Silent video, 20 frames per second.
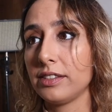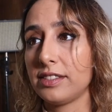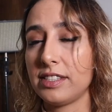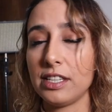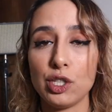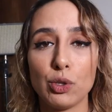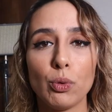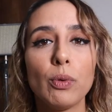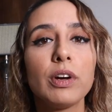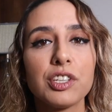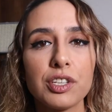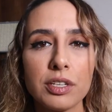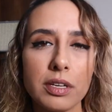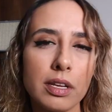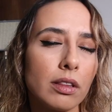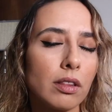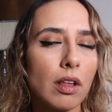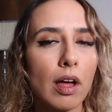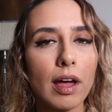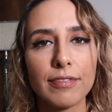situation
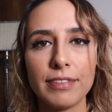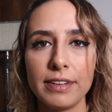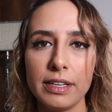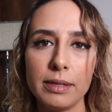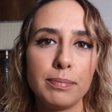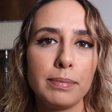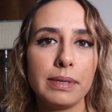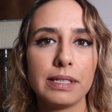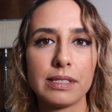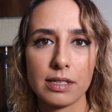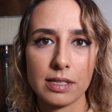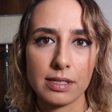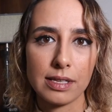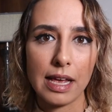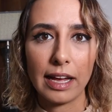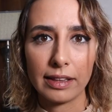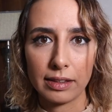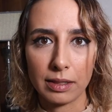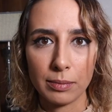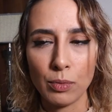in life and in business
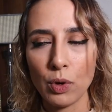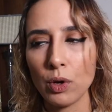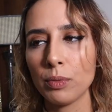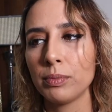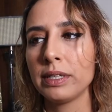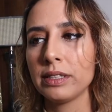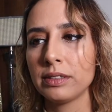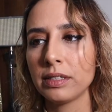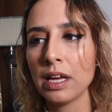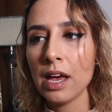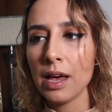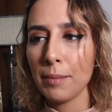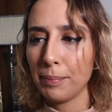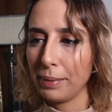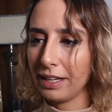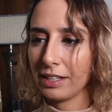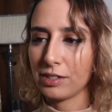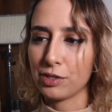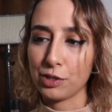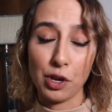at the moment
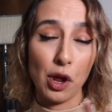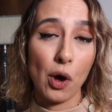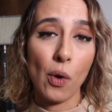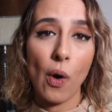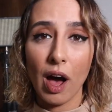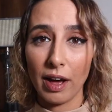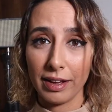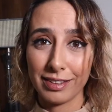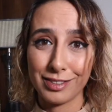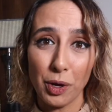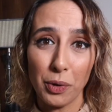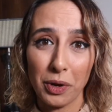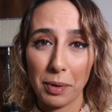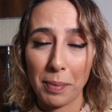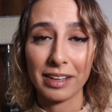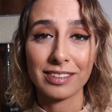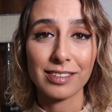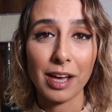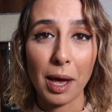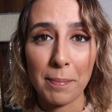because you know I talk
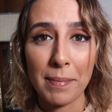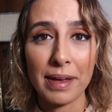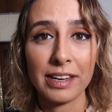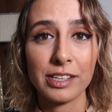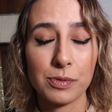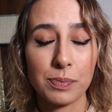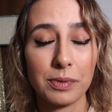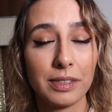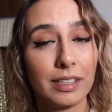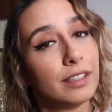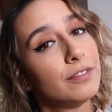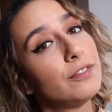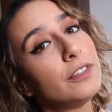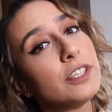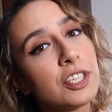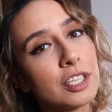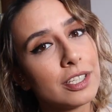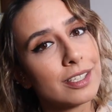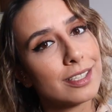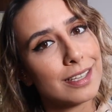about time management and
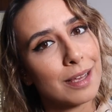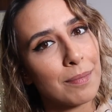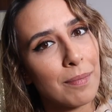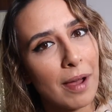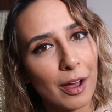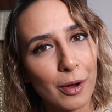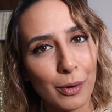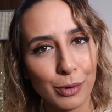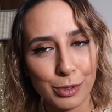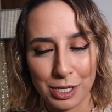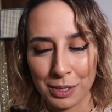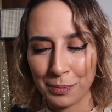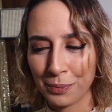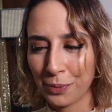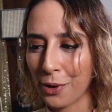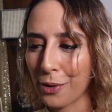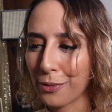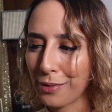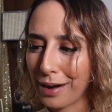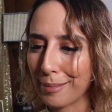efficiency in my coaching
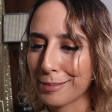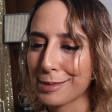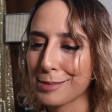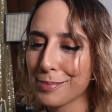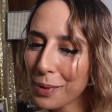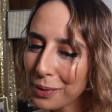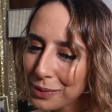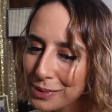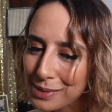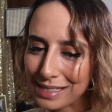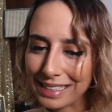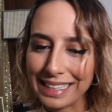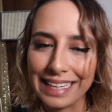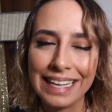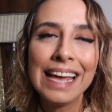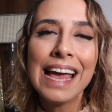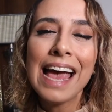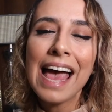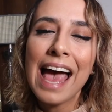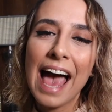programs
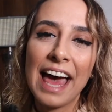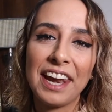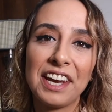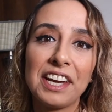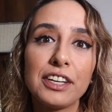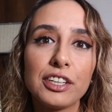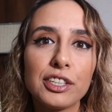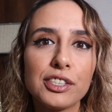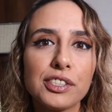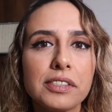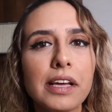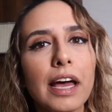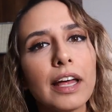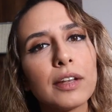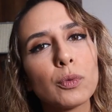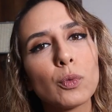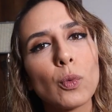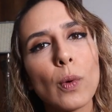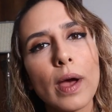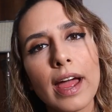mostly and I
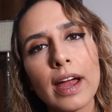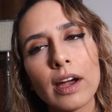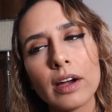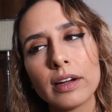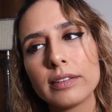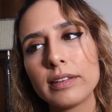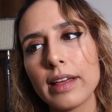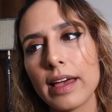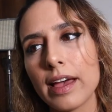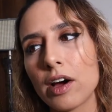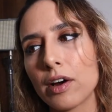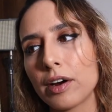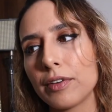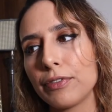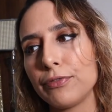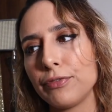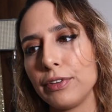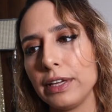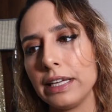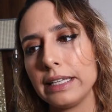understand where they are
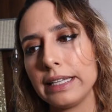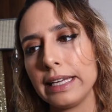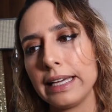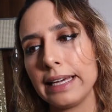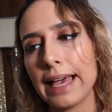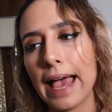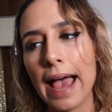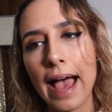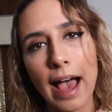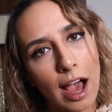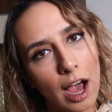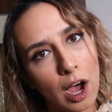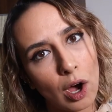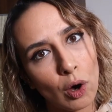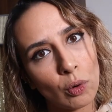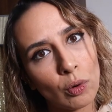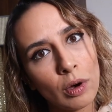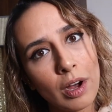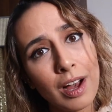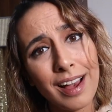feeling
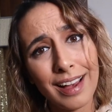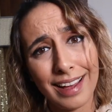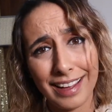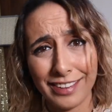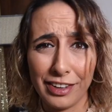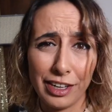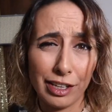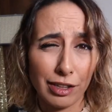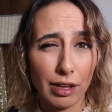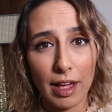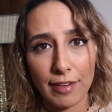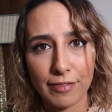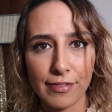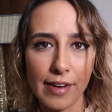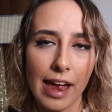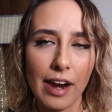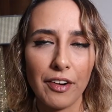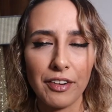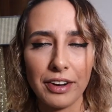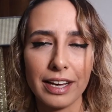how in their life
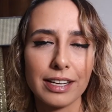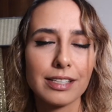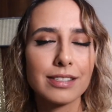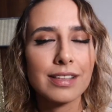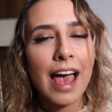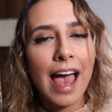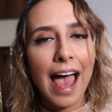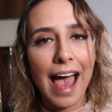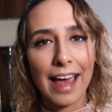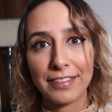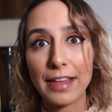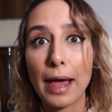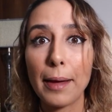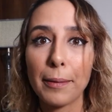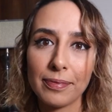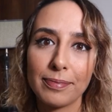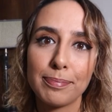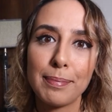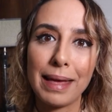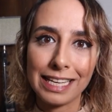areas and
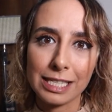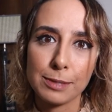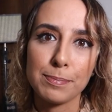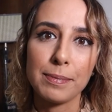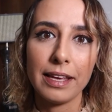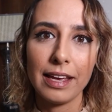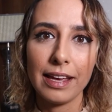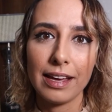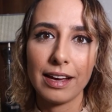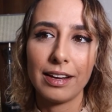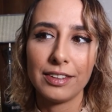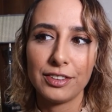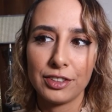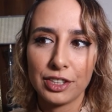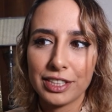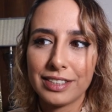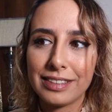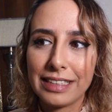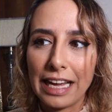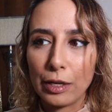that makes me
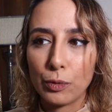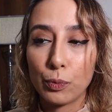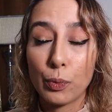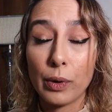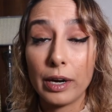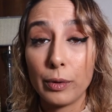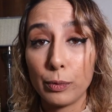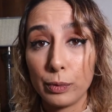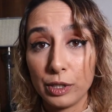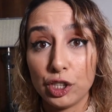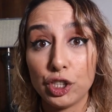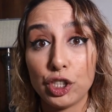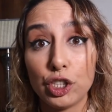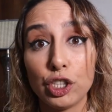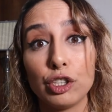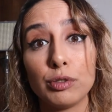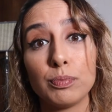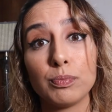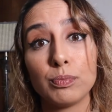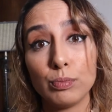understand where we
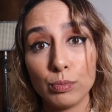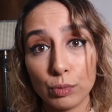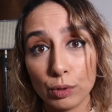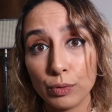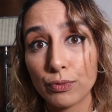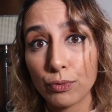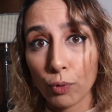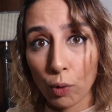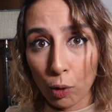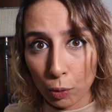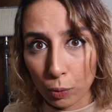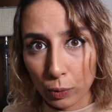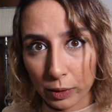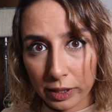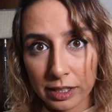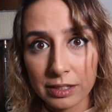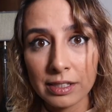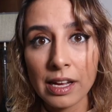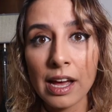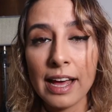should move
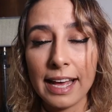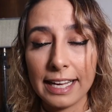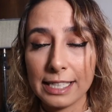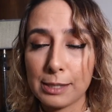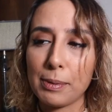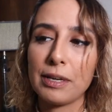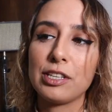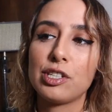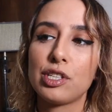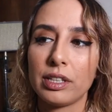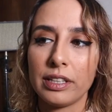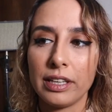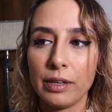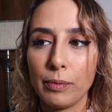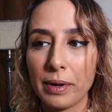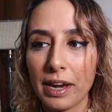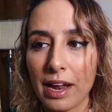forward especially